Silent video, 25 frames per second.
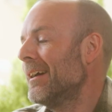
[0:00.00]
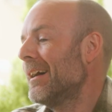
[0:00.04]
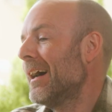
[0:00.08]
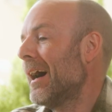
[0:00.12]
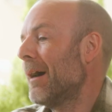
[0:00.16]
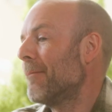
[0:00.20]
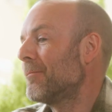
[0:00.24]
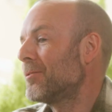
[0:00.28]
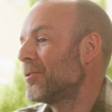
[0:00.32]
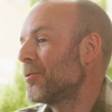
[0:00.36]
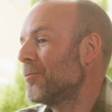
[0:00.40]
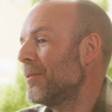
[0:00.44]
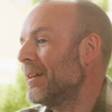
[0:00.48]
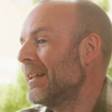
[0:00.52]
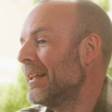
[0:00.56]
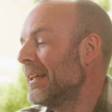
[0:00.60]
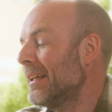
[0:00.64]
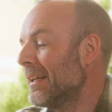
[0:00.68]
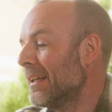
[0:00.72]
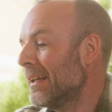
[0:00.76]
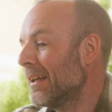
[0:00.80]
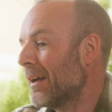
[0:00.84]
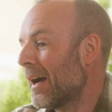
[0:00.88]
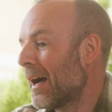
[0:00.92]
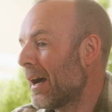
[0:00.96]
Um, so
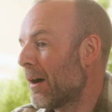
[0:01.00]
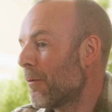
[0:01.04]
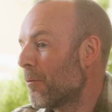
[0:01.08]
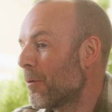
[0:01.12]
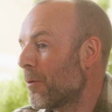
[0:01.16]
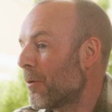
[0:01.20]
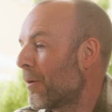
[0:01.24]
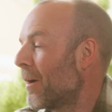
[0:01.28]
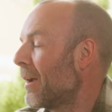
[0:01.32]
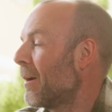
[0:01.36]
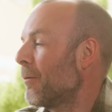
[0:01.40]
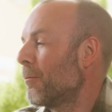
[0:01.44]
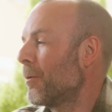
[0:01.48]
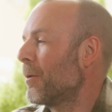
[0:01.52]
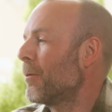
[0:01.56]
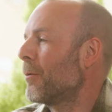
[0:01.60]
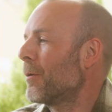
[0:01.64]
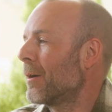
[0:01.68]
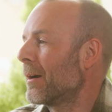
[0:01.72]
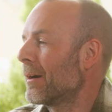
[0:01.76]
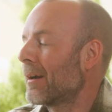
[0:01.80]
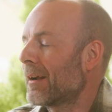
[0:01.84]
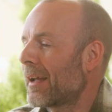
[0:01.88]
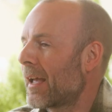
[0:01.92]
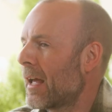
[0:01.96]
really, uh, we were we
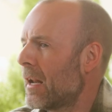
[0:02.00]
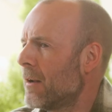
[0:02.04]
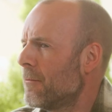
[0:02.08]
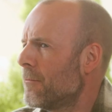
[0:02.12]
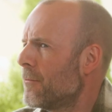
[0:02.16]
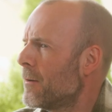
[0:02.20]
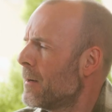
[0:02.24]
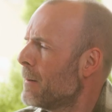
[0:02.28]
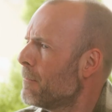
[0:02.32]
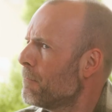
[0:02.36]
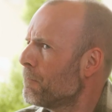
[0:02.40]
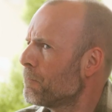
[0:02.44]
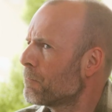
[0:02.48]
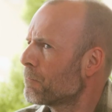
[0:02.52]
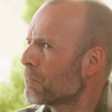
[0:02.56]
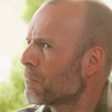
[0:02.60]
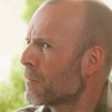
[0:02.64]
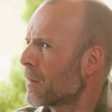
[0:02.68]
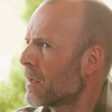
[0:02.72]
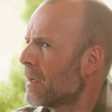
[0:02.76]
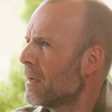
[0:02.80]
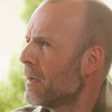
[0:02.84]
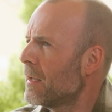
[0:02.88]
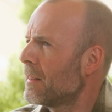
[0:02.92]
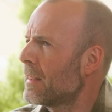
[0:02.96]
were kind of
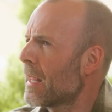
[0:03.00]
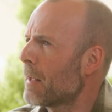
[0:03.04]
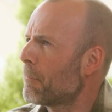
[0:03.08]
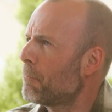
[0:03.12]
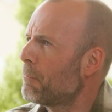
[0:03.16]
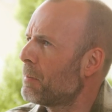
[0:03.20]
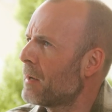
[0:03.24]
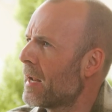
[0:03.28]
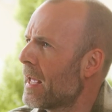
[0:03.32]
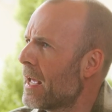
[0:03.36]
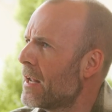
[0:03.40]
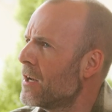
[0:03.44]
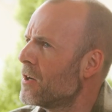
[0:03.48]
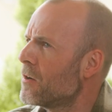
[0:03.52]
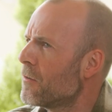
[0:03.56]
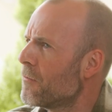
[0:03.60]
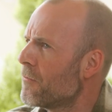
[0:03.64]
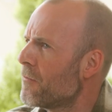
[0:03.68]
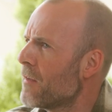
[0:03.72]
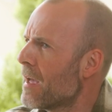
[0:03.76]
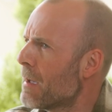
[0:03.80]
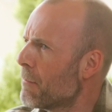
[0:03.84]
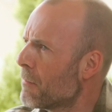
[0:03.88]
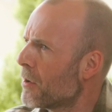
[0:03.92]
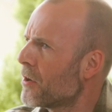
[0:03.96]
um, that blend
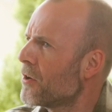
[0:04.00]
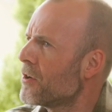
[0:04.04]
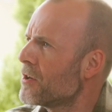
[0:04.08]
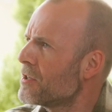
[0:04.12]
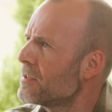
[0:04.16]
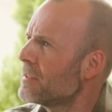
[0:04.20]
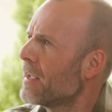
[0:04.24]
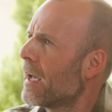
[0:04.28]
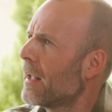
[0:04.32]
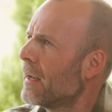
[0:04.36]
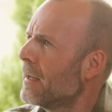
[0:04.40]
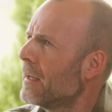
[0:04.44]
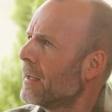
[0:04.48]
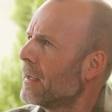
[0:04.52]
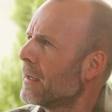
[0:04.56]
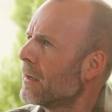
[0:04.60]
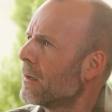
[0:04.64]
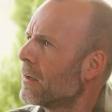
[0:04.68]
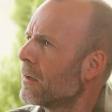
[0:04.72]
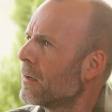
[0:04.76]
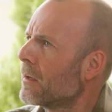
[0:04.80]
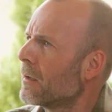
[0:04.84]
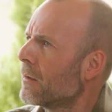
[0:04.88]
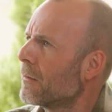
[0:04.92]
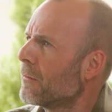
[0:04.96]
of them
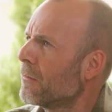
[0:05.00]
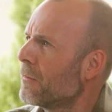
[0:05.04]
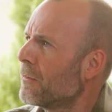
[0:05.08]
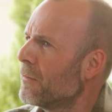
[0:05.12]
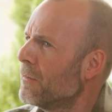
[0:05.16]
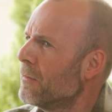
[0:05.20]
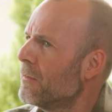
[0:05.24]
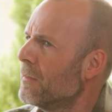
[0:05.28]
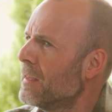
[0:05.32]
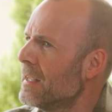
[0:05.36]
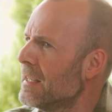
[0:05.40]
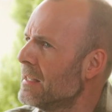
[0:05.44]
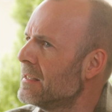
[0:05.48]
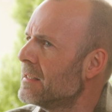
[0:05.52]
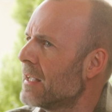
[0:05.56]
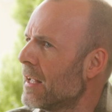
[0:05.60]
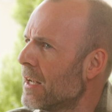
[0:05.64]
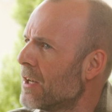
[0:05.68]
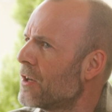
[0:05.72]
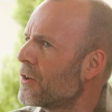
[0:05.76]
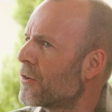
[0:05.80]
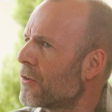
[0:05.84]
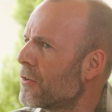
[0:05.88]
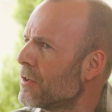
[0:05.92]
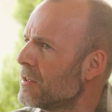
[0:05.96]
understanding these
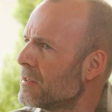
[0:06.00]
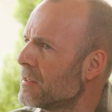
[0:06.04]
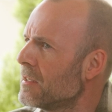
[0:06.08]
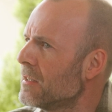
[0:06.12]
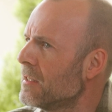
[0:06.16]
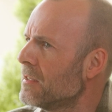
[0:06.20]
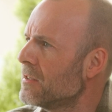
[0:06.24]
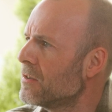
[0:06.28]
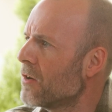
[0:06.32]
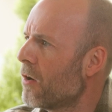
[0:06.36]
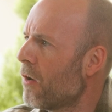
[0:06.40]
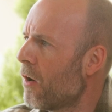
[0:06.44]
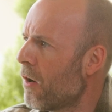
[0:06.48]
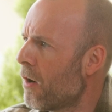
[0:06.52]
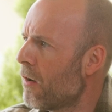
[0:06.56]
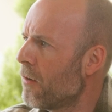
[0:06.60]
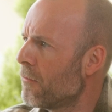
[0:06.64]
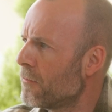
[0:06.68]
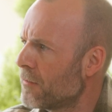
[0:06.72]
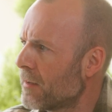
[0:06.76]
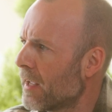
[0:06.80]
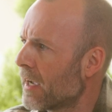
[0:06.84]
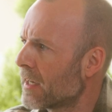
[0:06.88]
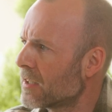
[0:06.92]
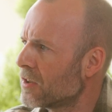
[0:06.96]
intricacies
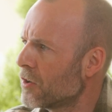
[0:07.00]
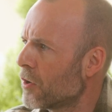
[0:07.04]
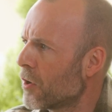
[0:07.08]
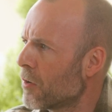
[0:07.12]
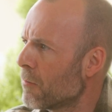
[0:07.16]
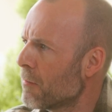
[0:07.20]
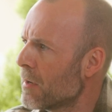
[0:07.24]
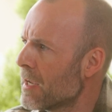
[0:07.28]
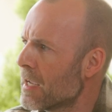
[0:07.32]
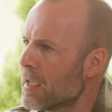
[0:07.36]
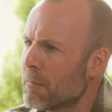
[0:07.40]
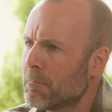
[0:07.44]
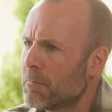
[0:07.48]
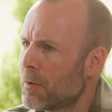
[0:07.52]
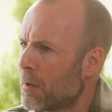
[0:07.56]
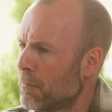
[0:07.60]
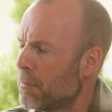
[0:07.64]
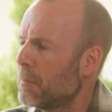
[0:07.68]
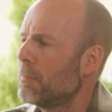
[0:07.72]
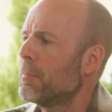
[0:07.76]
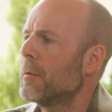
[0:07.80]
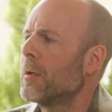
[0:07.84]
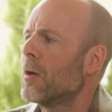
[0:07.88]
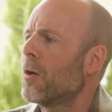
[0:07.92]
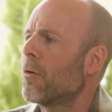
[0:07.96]
of taxonomy and
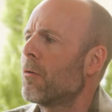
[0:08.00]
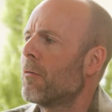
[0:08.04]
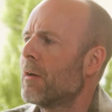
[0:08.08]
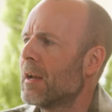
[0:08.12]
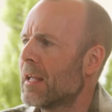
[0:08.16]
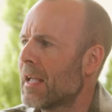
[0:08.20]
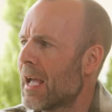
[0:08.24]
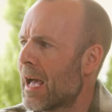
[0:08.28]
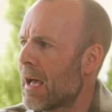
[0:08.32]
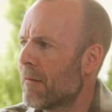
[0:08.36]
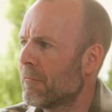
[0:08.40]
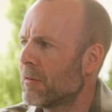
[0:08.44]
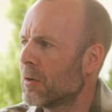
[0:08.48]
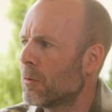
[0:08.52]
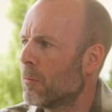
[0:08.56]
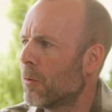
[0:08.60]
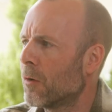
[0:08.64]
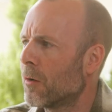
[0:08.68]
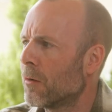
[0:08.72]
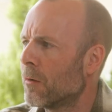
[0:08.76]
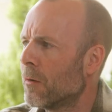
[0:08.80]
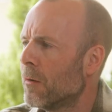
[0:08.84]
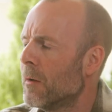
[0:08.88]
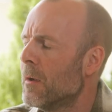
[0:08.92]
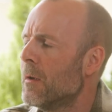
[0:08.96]
probably already having
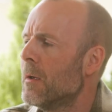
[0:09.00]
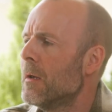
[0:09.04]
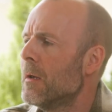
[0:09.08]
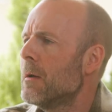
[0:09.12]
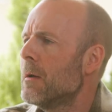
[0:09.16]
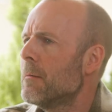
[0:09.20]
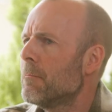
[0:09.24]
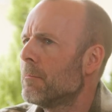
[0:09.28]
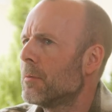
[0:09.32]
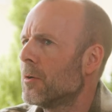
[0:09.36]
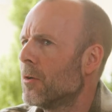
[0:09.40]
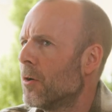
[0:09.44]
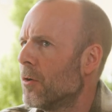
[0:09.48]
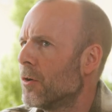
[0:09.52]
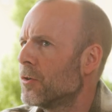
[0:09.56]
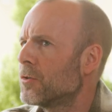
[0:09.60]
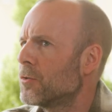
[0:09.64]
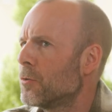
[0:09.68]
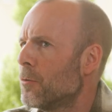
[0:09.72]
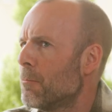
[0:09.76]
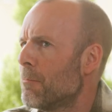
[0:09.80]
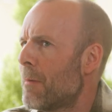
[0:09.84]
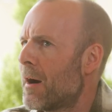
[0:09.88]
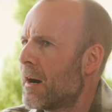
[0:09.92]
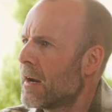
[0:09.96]
one, but
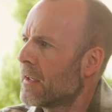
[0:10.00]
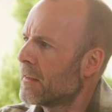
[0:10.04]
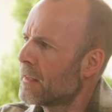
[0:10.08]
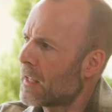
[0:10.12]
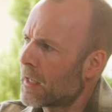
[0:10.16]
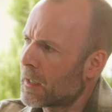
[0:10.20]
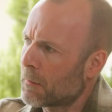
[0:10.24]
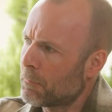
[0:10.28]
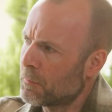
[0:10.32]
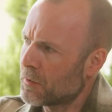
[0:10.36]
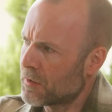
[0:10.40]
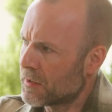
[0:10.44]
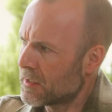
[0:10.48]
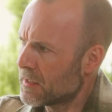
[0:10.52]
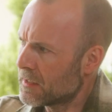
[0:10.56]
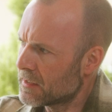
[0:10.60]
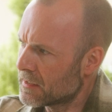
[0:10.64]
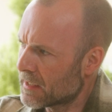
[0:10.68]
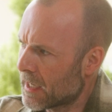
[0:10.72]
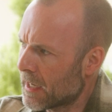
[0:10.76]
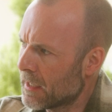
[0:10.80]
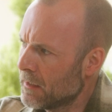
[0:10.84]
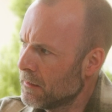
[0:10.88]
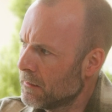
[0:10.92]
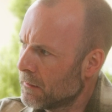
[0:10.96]
also marrying that up with the
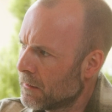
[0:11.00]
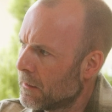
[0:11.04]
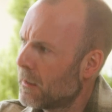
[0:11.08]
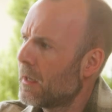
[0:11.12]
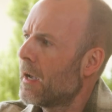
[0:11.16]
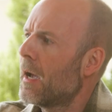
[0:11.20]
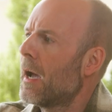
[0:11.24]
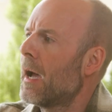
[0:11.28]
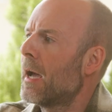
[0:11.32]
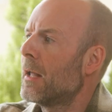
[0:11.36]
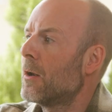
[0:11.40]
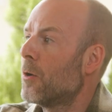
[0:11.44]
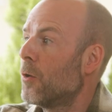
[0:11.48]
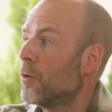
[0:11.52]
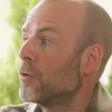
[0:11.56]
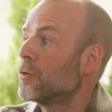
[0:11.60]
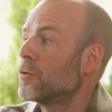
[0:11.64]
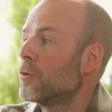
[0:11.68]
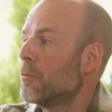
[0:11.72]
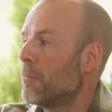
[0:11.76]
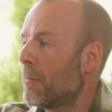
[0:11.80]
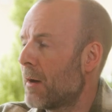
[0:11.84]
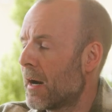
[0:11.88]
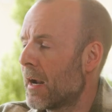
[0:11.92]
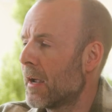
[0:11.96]
design yeah. and
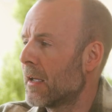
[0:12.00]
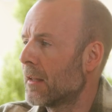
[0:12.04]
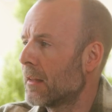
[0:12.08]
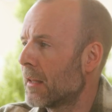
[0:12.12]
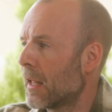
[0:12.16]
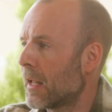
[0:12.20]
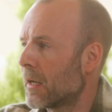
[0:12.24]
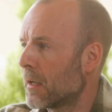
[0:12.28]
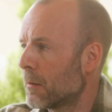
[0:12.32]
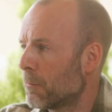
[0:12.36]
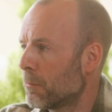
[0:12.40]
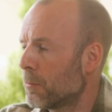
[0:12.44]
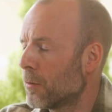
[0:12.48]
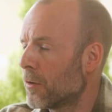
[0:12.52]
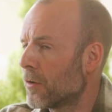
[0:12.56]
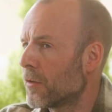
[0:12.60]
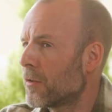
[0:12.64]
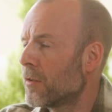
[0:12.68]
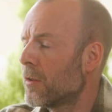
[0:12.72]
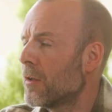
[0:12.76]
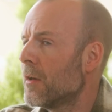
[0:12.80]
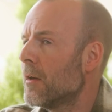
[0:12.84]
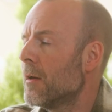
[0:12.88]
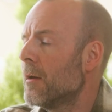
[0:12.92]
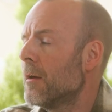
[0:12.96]
also marrying that up
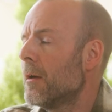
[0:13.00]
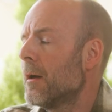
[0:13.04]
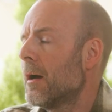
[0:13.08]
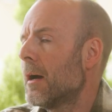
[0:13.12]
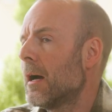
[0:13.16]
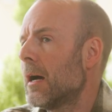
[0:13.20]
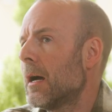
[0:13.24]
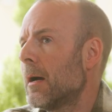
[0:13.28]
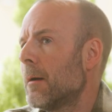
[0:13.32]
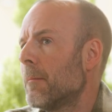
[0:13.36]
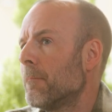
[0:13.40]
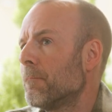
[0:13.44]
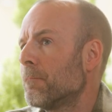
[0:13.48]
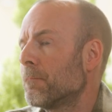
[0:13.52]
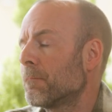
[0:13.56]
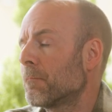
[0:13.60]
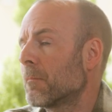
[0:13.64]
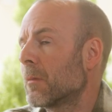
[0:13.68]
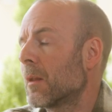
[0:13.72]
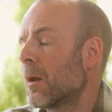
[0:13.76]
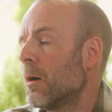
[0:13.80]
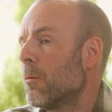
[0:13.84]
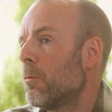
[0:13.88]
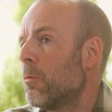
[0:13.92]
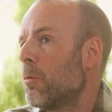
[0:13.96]
with
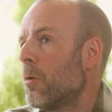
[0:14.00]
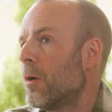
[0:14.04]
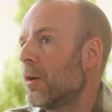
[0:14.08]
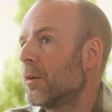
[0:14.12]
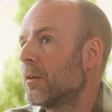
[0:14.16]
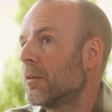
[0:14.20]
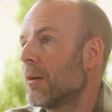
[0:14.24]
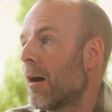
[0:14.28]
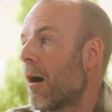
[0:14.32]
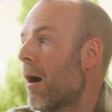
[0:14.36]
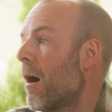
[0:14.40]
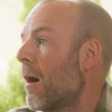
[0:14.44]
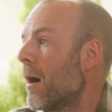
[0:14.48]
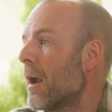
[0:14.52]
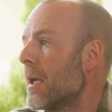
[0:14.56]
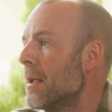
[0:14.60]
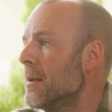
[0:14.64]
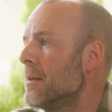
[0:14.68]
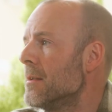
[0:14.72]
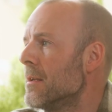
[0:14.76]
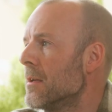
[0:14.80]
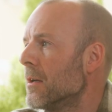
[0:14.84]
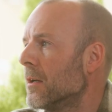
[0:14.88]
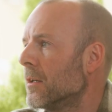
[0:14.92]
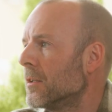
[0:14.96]
um, what our
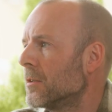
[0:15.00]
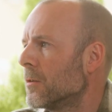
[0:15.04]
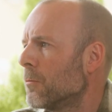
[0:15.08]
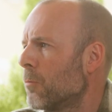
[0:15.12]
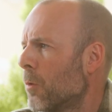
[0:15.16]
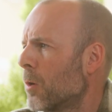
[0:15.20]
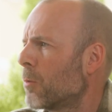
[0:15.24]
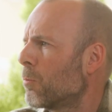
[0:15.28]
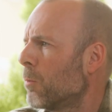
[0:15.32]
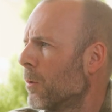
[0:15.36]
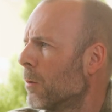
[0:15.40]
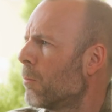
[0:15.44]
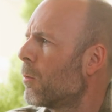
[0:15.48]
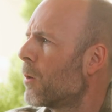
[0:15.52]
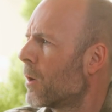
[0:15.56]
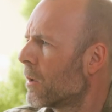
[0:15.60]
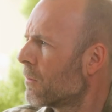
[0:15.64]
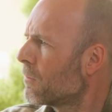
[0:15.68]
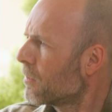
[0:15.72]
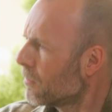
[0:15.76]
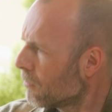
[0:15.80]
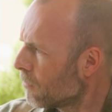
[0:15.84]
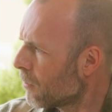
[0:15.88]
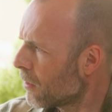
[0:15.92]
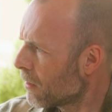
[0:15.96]
ideas of what will work
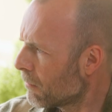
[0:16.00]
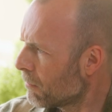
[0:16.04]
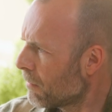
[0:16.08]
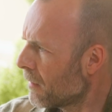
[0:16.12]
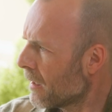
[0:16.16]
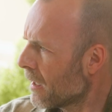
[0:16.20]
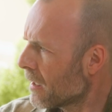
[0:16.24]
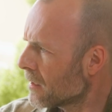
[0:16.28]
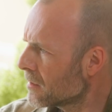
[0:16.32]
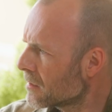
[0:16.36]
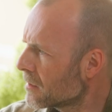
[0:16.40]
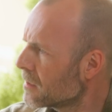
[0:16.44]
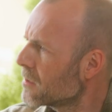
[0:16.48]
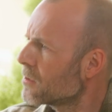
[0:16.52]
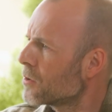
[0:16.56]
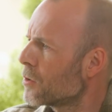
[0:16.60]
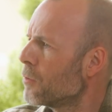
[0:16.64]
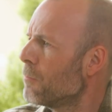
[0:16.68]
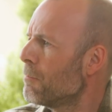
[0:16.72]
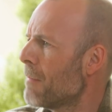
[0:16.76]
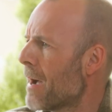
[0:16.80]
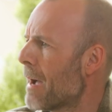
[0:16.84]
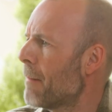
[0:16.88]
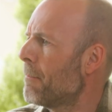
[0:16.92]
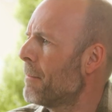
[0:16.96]
for WordPress. Yeah, so
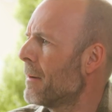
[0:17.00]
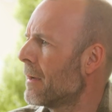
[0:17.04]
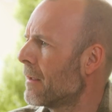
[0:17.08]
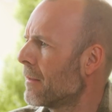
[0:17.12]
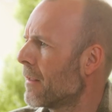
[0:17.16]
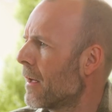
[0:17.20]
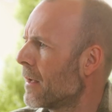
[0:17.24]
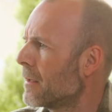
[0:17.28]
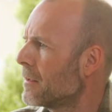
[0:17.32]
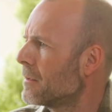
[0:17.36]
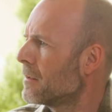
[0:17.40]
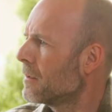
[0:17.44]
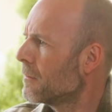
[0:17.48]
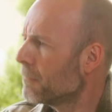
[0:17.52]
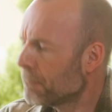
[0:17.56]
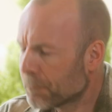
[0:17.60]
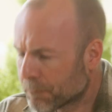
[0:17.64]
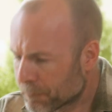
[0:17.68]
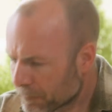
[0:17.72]
mapping that.